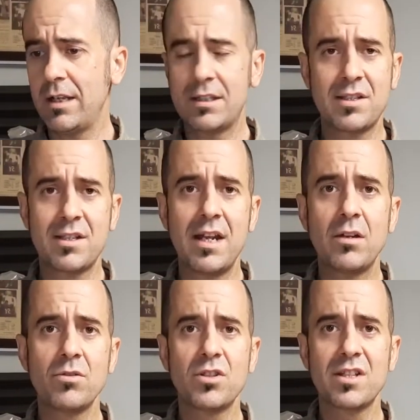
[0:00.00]
the snake
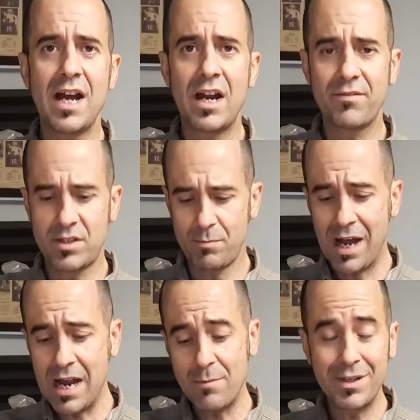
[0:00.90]
was just out of its
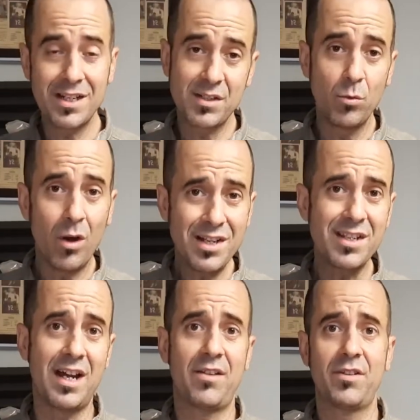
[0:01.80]
mind, because it was
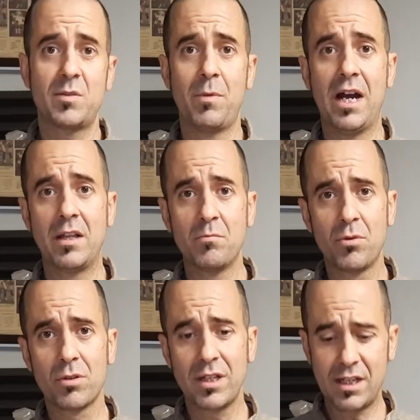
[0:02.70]
out of its mind. The
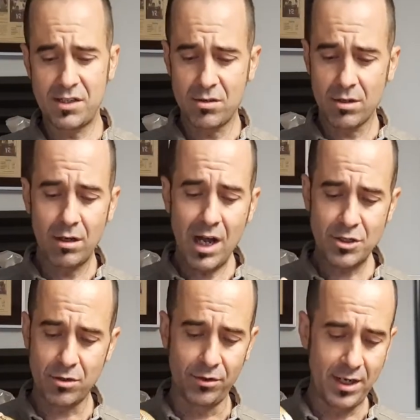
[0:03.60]
poor thing has
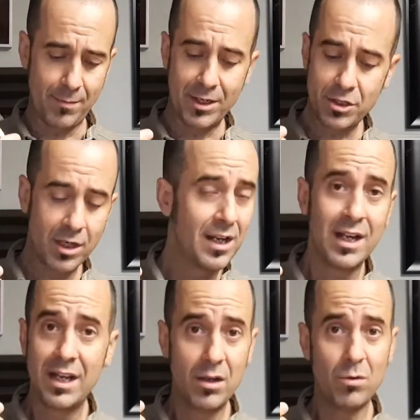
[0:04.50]
neurological damage.
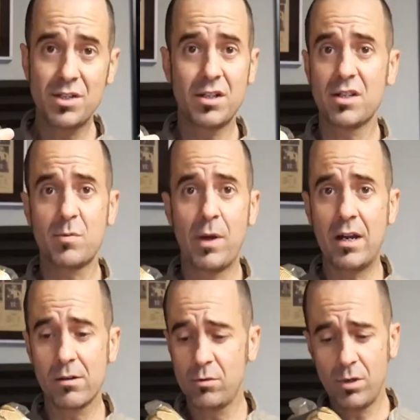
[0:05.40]
It wasn't a
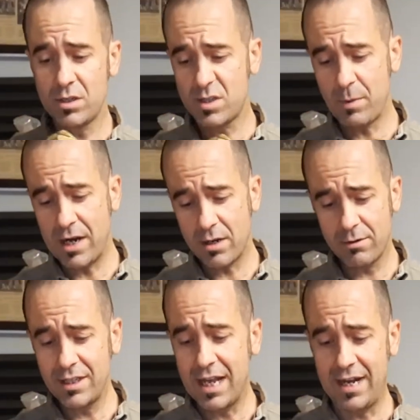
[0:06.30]
spider. There wasn't a spider
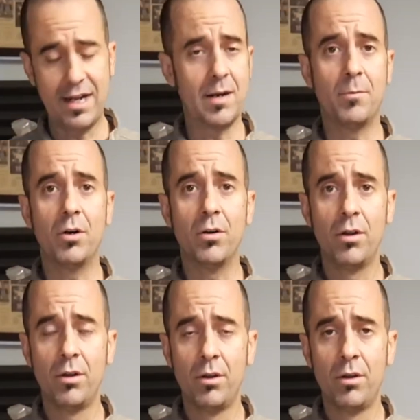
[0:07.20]
in that animal.
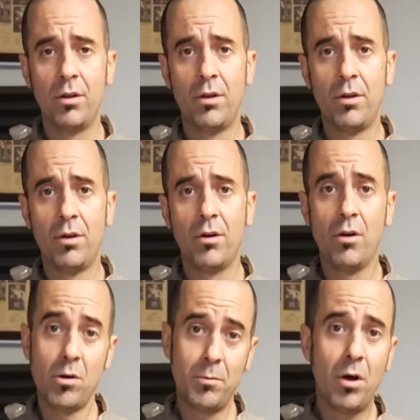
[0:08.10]

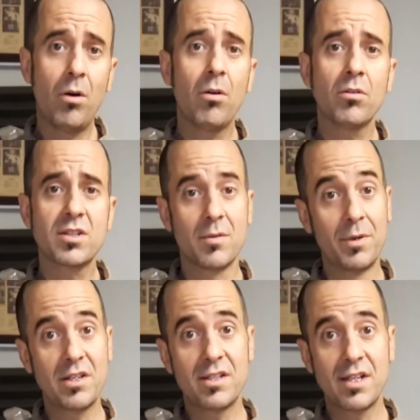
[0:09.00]
Lo and behold,
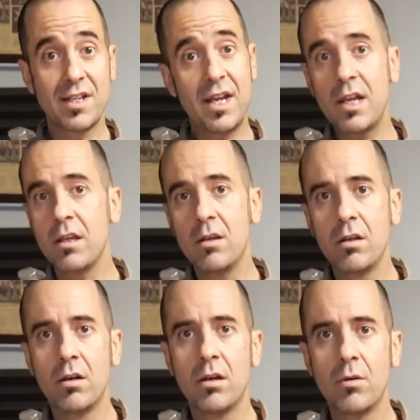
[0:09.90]
somebody says, hey,
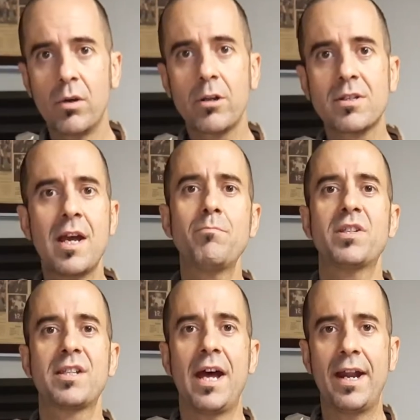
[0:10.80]
what are your temps
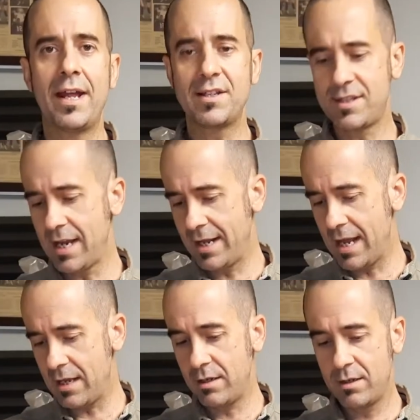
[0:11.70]
set
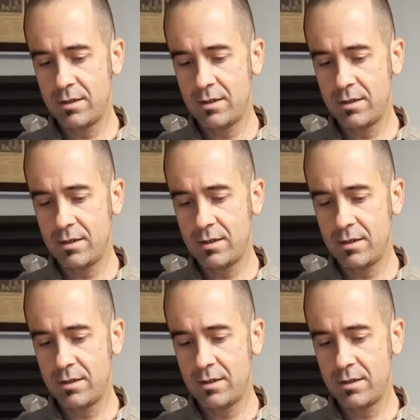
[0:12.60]
at?